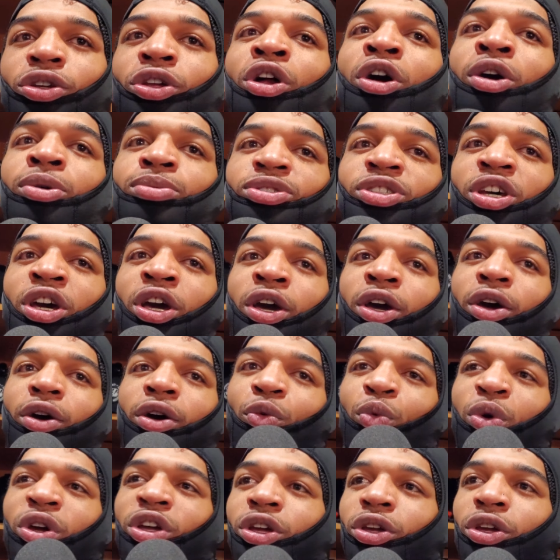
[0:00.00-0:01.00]
You know what I'm
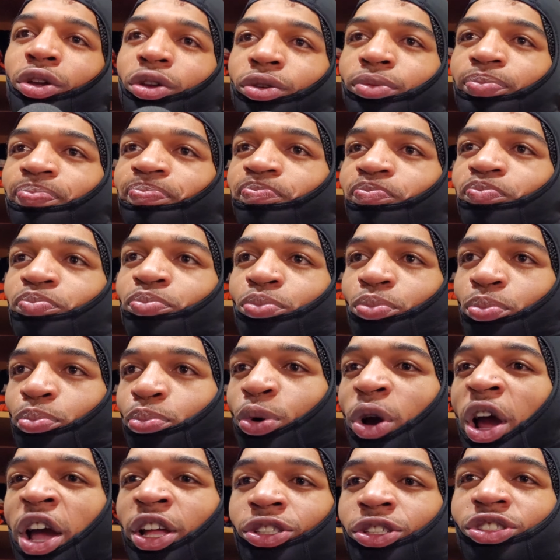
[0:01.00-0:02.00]
saying? We
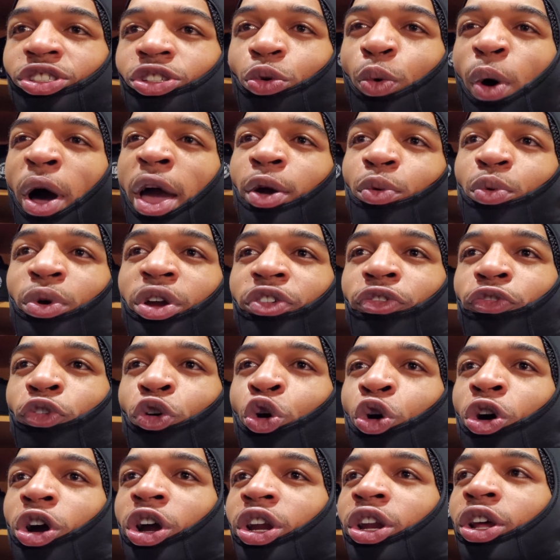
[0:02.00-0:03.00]
practice the white way
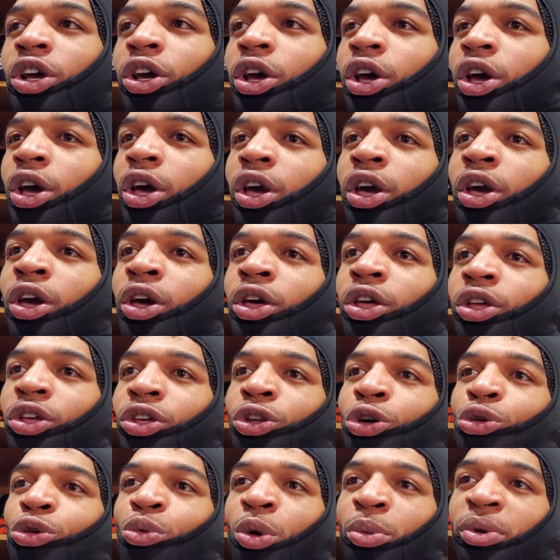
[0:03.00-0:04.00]
for it, and you
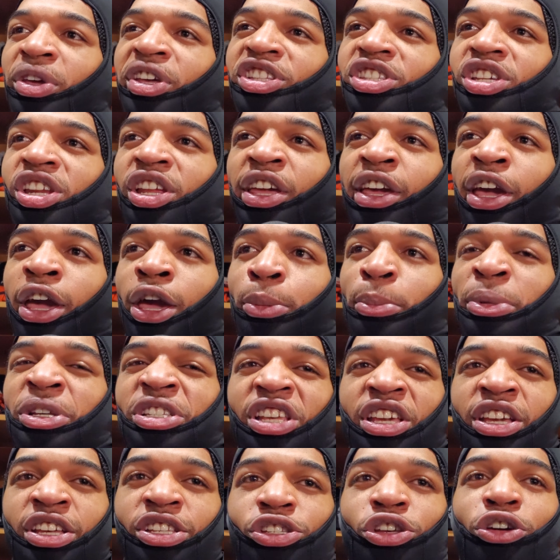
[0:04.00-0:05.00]
know when we get to the game, it's
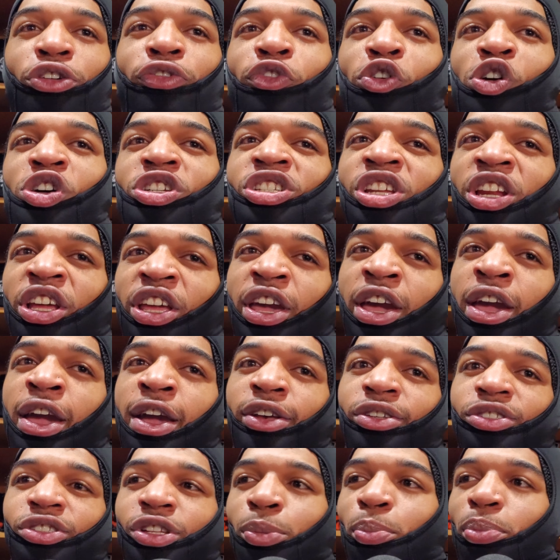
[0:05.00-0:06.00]
easier for us in the
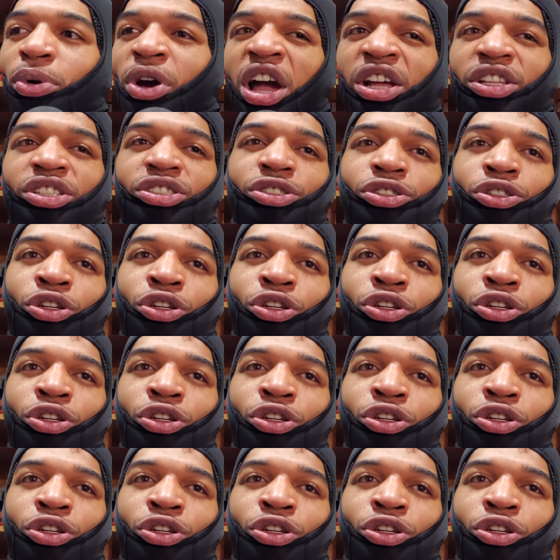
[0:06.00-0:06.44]
games than practice.